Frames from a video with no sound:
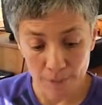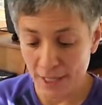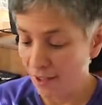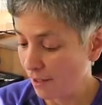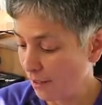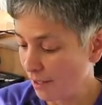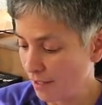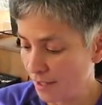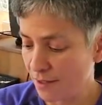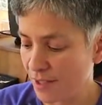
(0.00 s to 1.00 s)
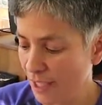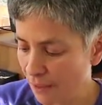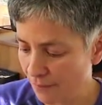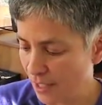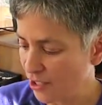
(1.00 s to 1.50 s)
later that there's an
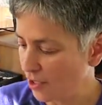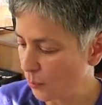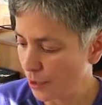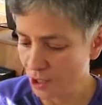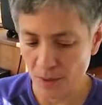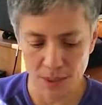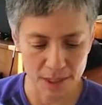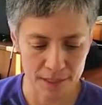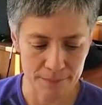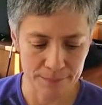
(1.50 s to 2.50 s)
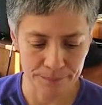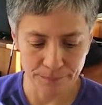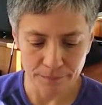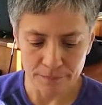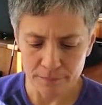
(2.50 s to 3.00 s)
innovation where you can
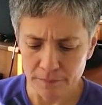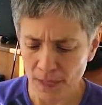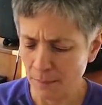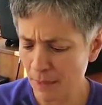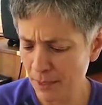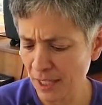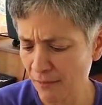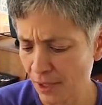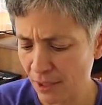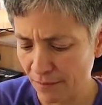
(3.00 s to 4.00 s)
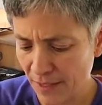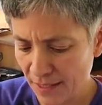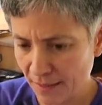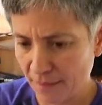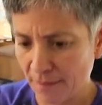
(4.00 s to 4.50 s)
maybe get rid of
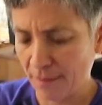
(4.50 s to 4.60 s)
this